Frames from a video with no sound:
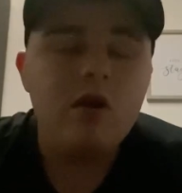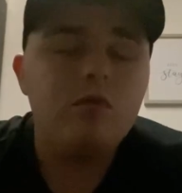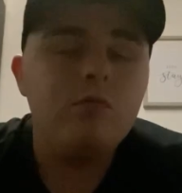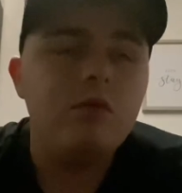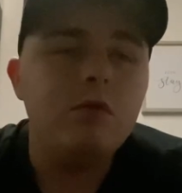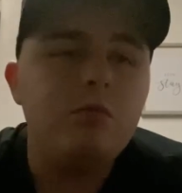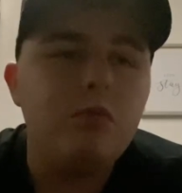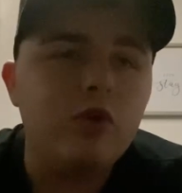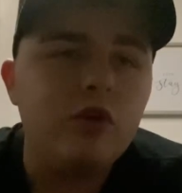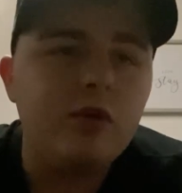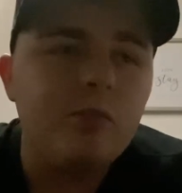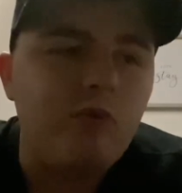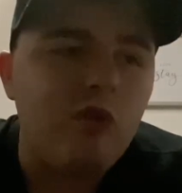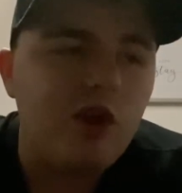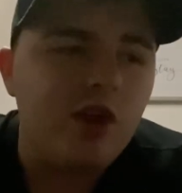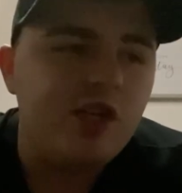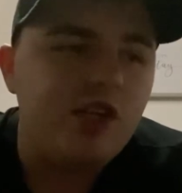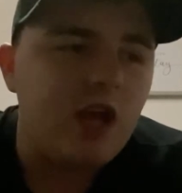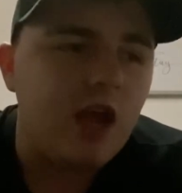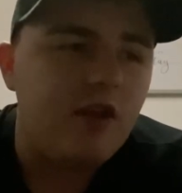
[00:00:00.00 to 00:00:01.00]
We would
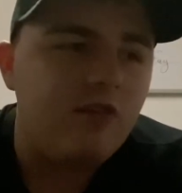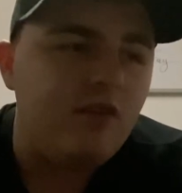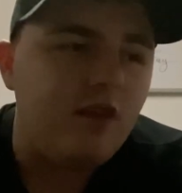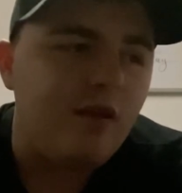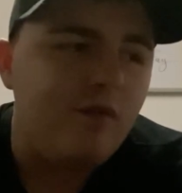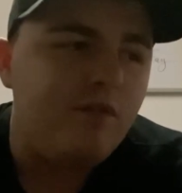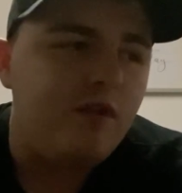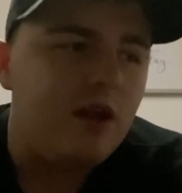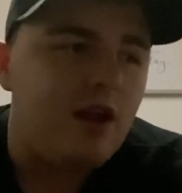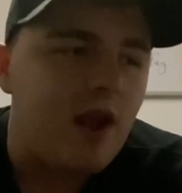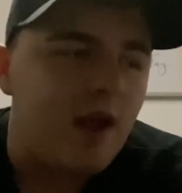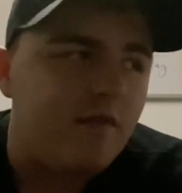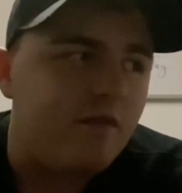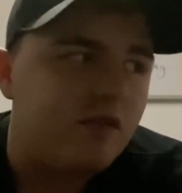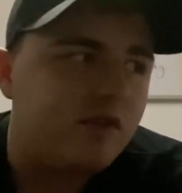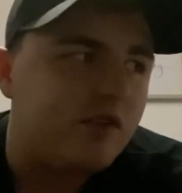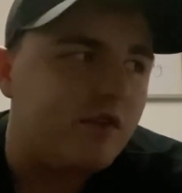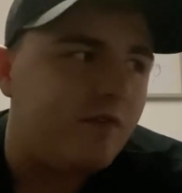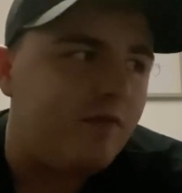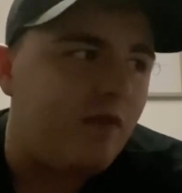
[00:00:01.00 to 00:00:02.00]
appreciate it if you gave
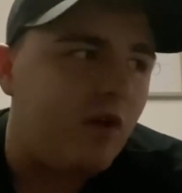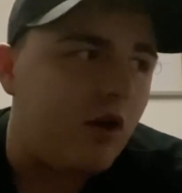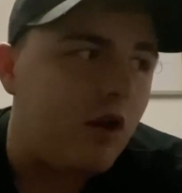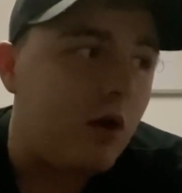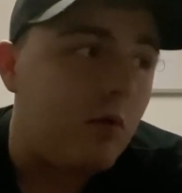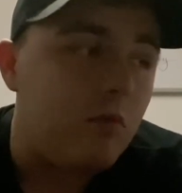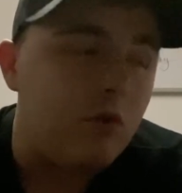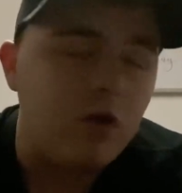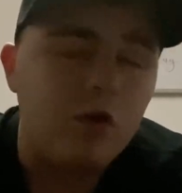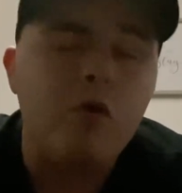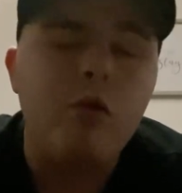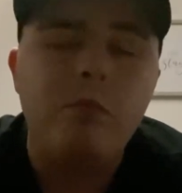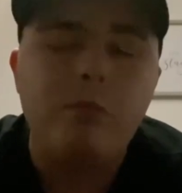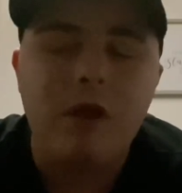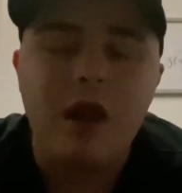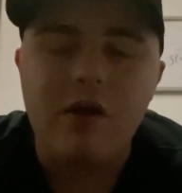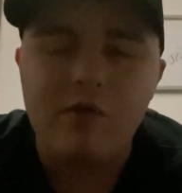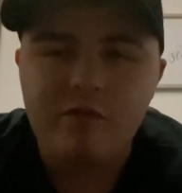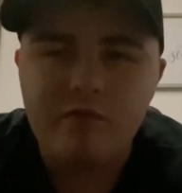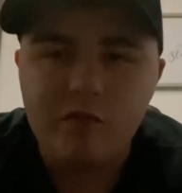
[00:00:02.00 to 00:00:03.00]
us a follow on all
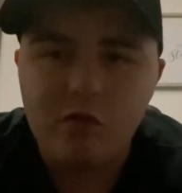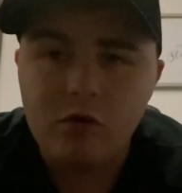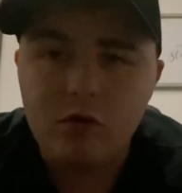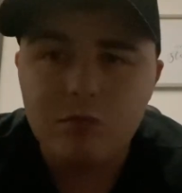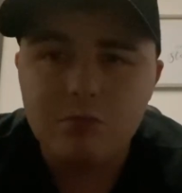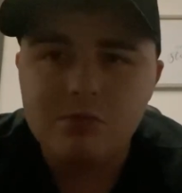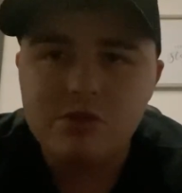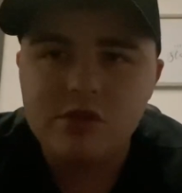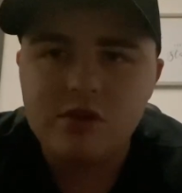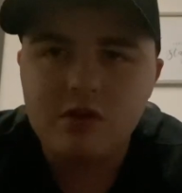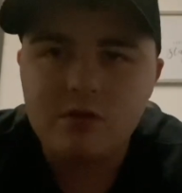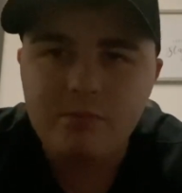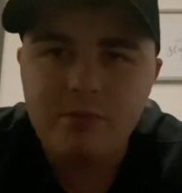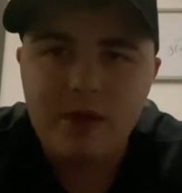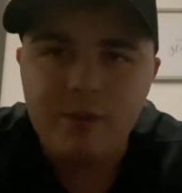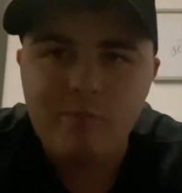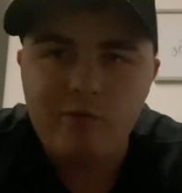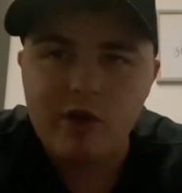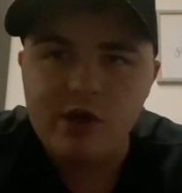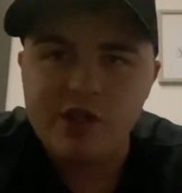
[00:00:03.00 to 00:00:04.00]
platforms, be
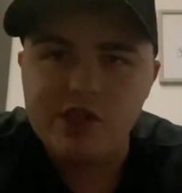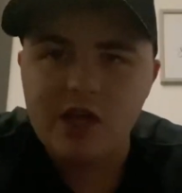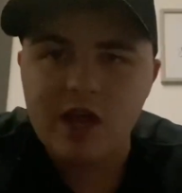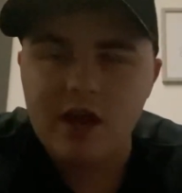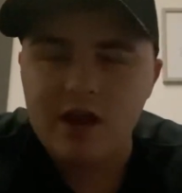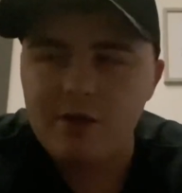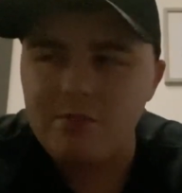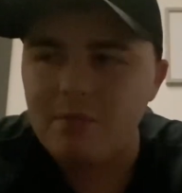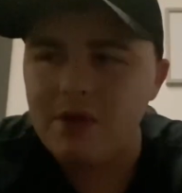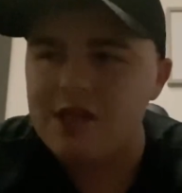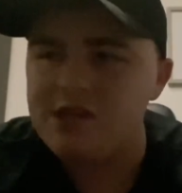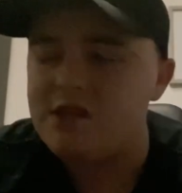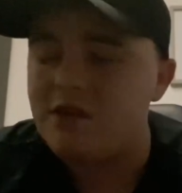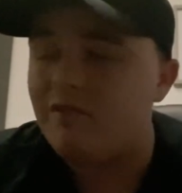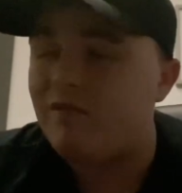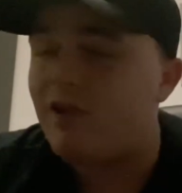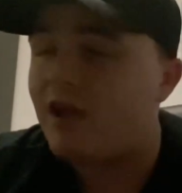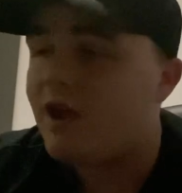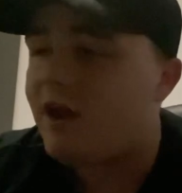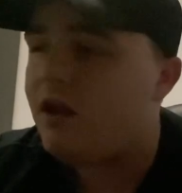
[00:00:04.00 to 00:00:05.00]
appreciated
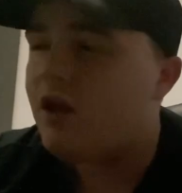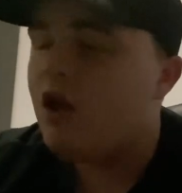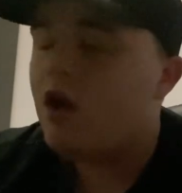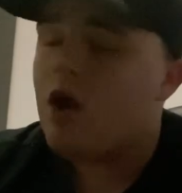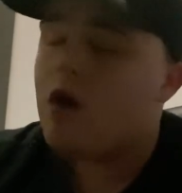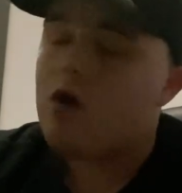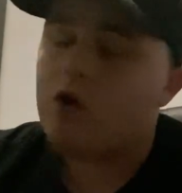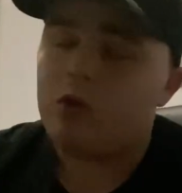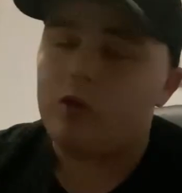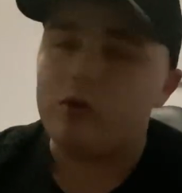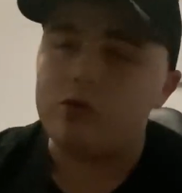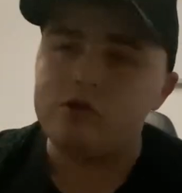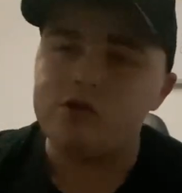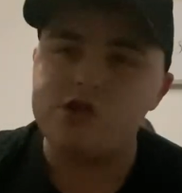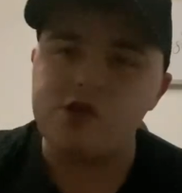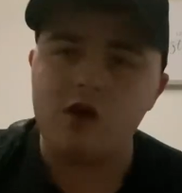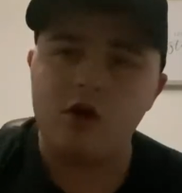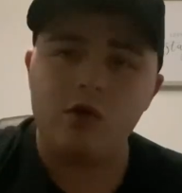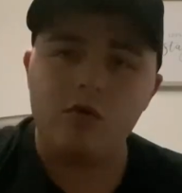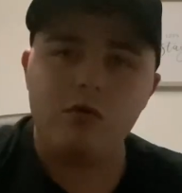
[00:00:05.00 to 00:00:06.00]
massively.
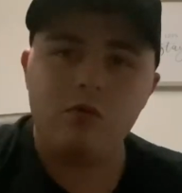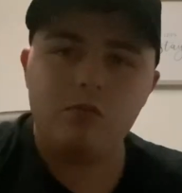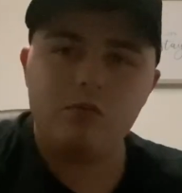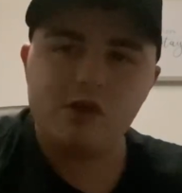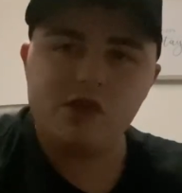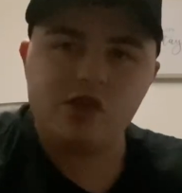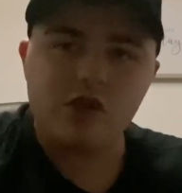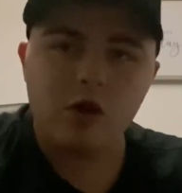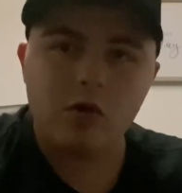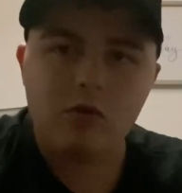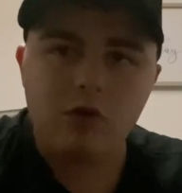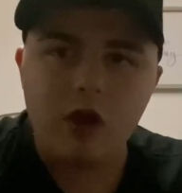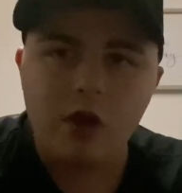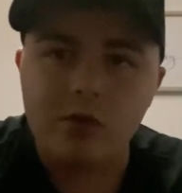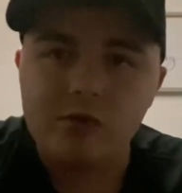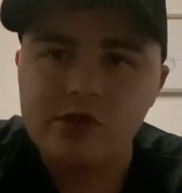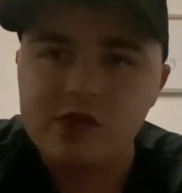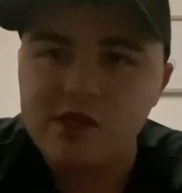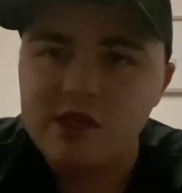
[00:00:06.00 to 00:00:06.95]
Also, we're so close to